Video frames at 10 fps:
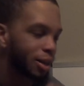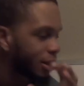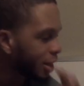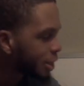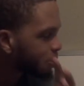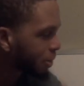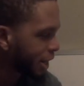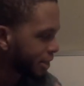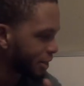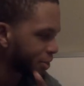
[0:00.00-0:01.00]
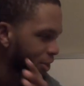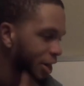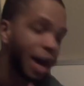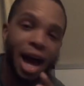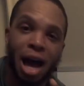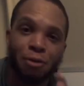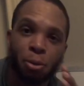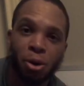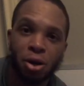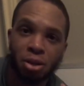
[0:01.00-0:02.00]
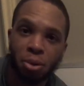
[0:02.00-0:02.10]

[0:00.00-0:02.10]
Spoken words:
these places are gonna have a part of